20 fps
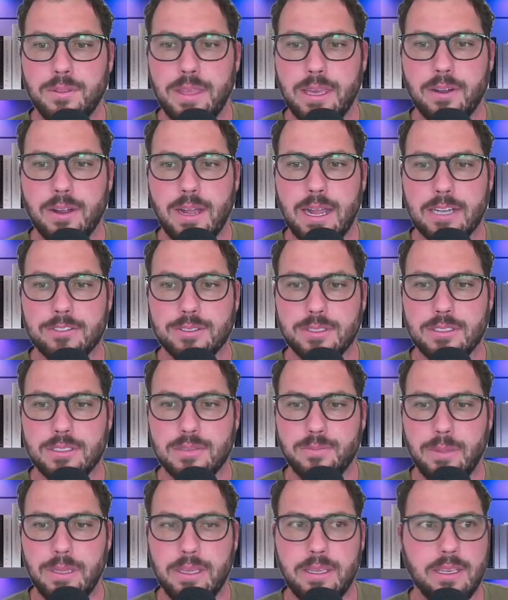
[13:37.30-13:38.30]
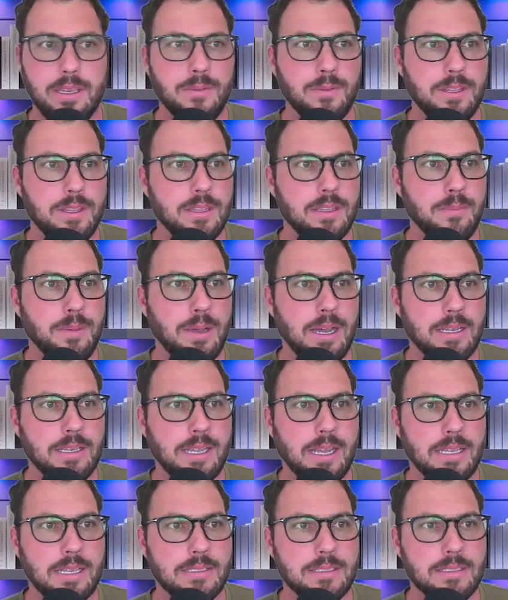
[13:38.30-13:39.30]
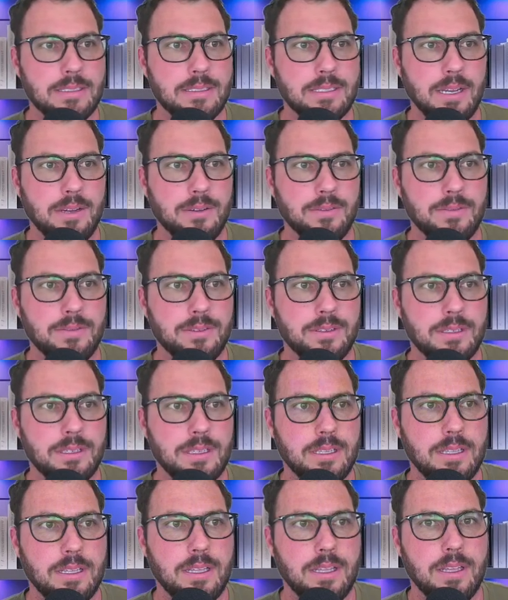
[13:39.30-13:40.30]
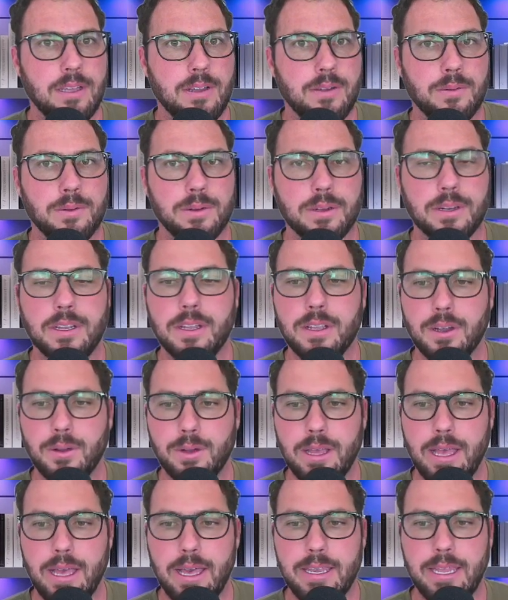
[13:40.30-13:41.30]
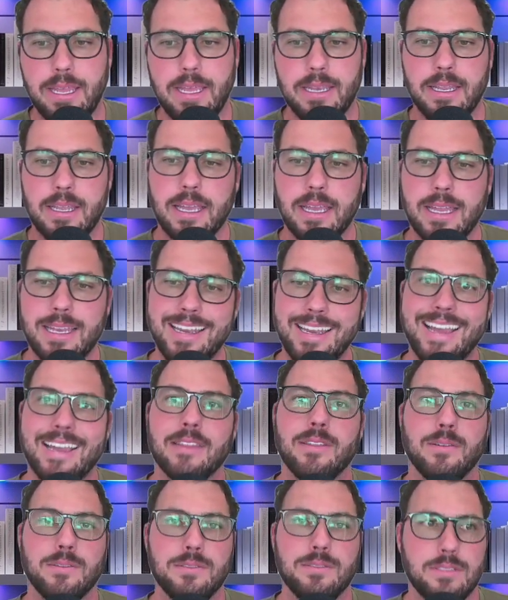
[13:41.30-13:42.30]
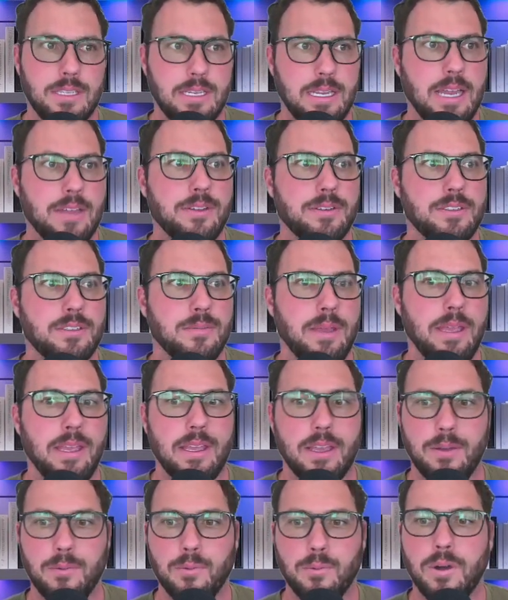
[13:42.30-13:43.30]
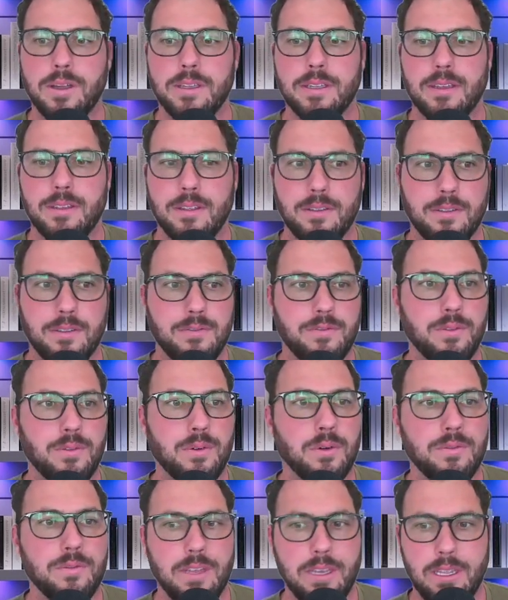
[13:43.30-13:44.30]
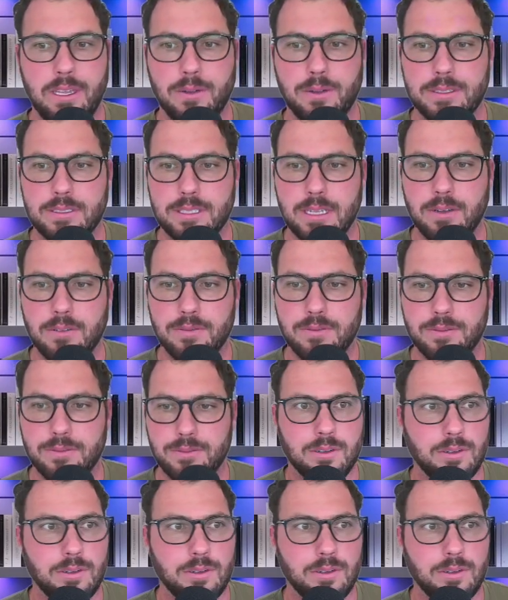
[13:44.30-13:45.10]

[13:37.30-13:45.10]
are actually speaking within the podcast itself, we're going to go ahead and connect those together to make one full video itself.